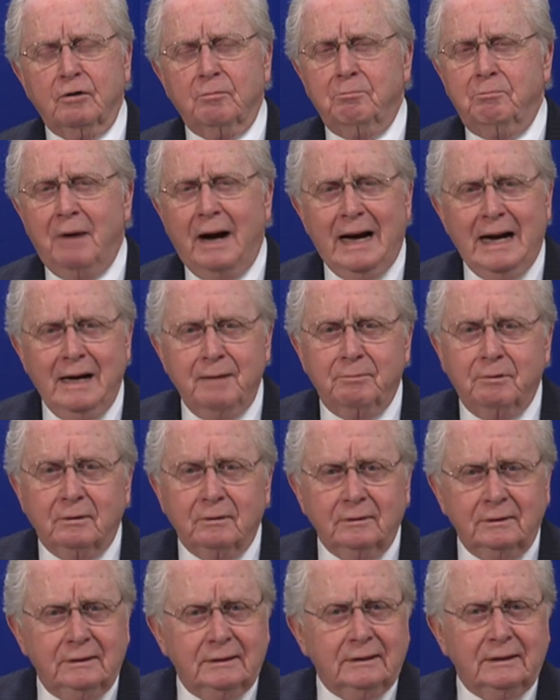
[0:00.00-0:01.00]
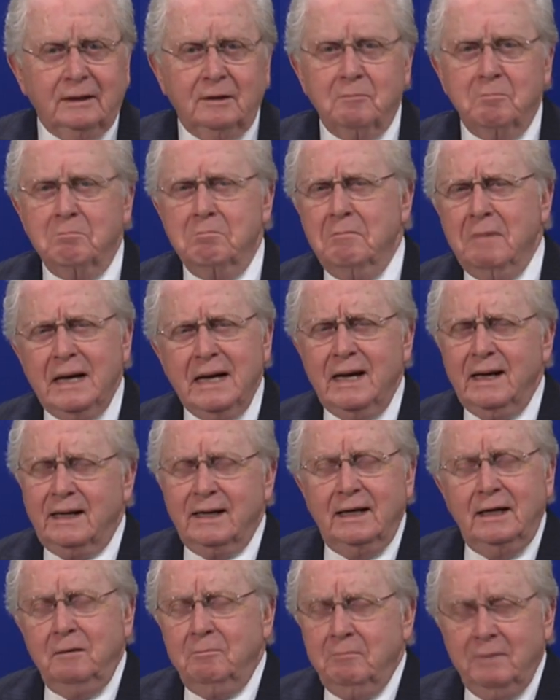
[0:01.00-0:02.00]
Bible
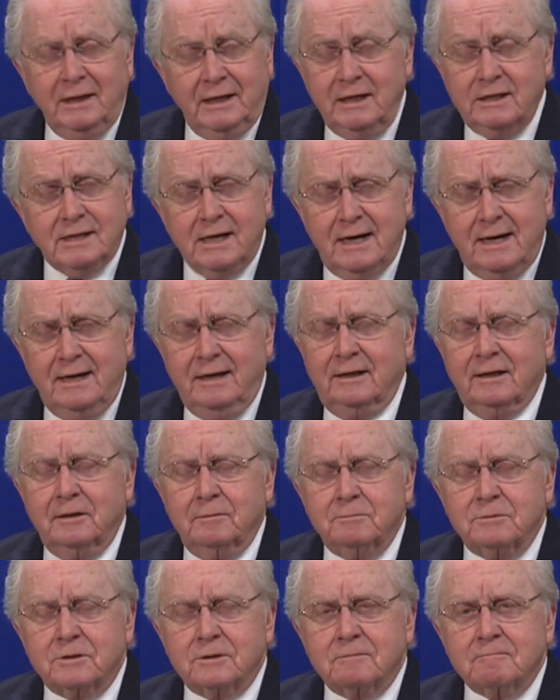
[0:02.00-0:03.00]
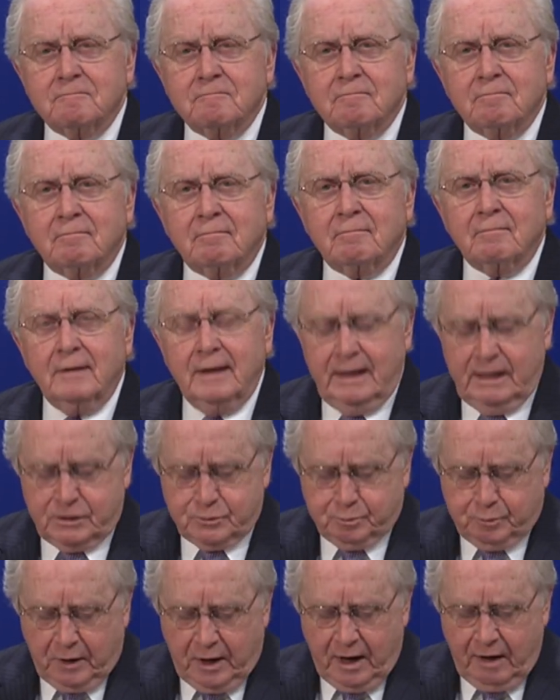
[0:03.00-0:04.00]
many, many times. It's
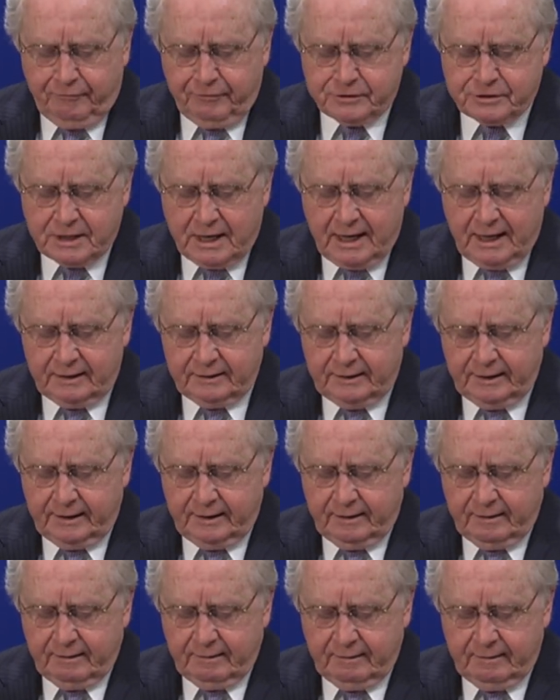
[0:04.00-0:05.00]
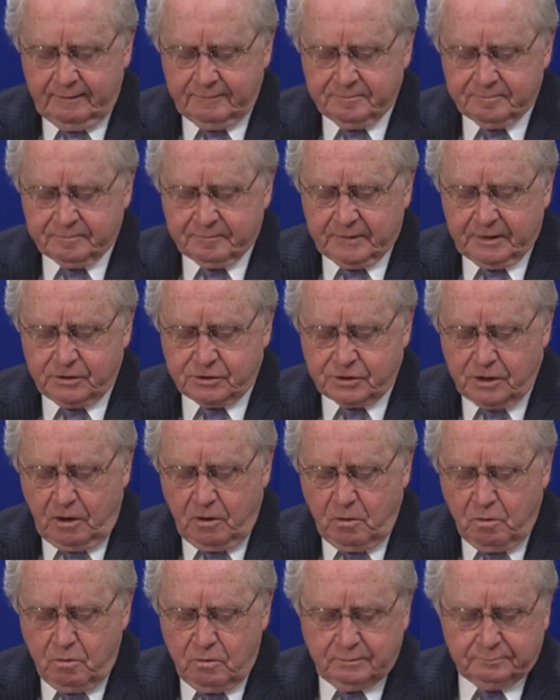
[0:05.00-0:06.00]
prophesied there.
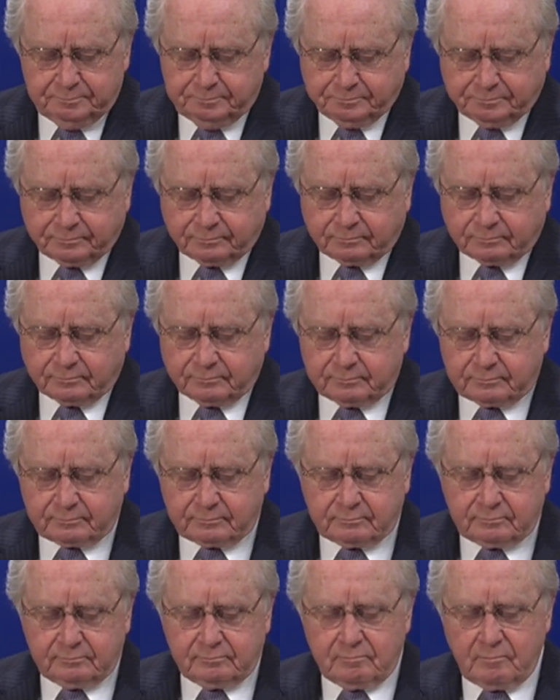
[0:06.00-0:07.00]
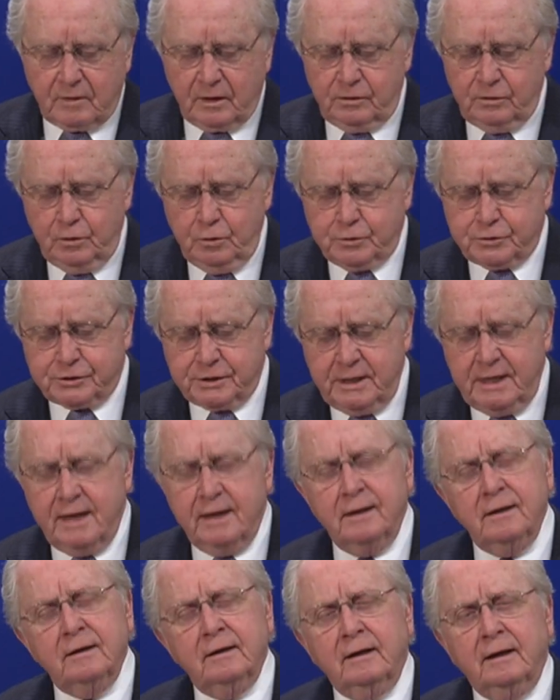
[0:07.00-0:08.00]
So you
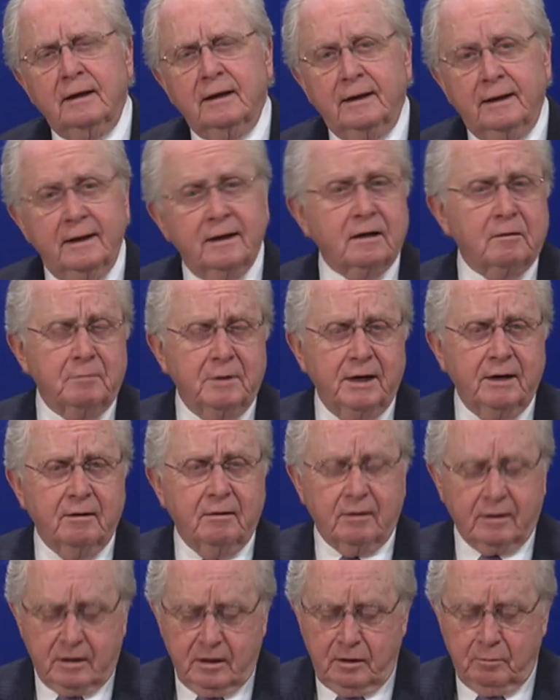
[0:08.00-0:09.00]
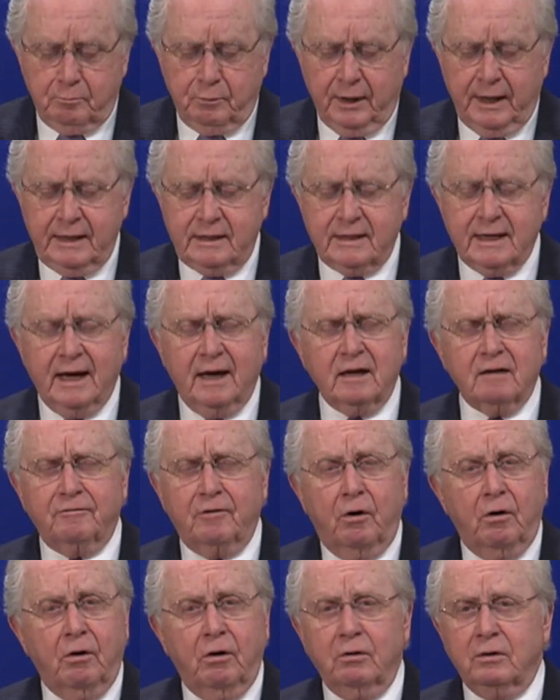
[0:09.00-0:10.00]
see in America a breakdown of
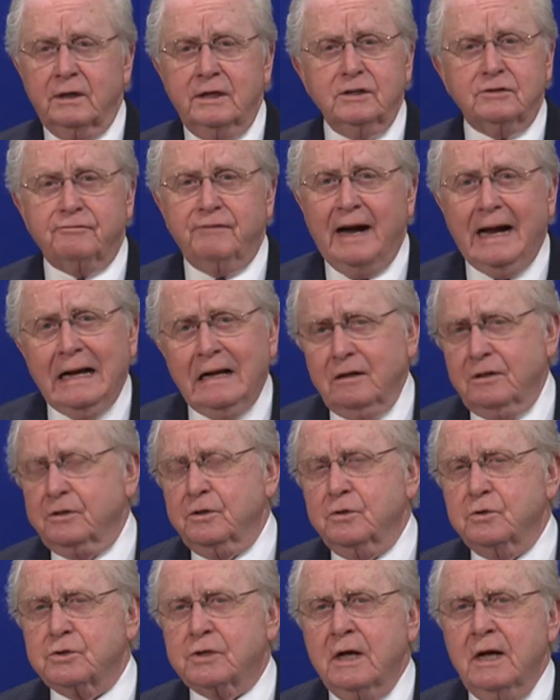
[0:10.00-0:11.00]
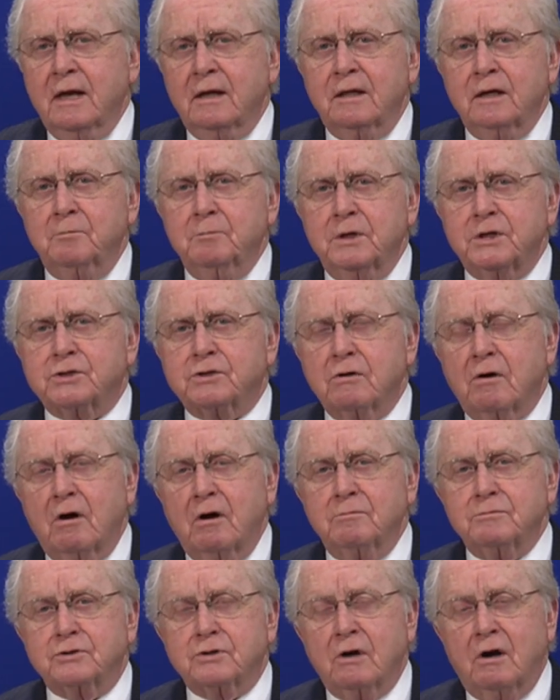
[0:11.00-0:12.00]
all these values that Mr.
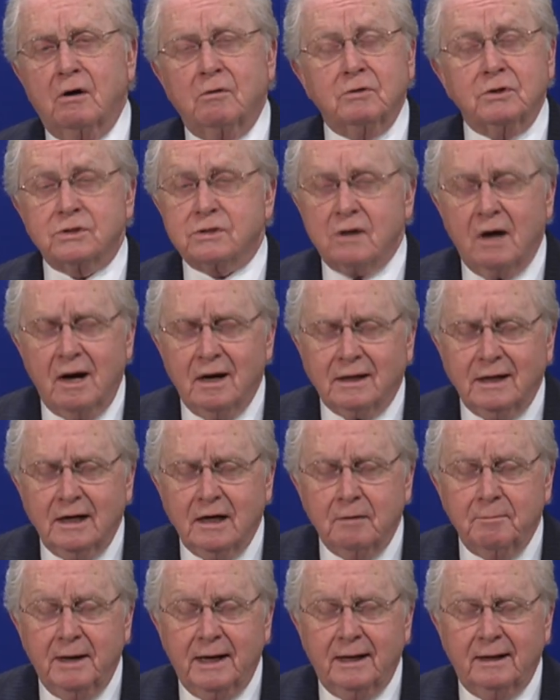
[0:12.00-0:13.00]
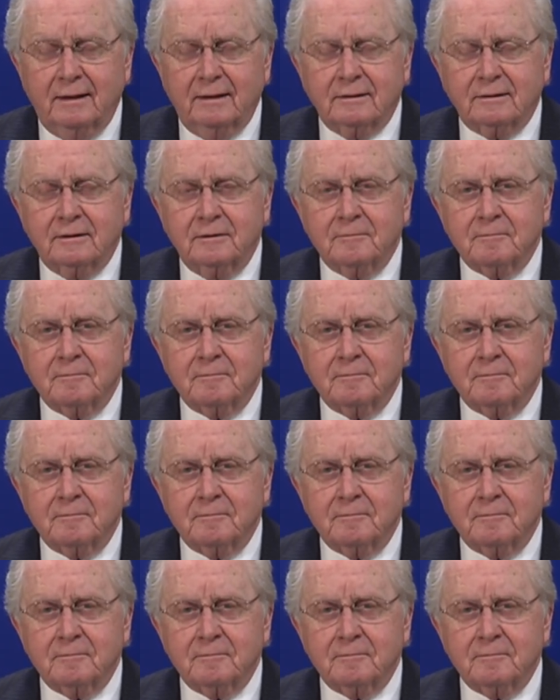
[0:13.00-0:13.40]
Armstrong was talking about.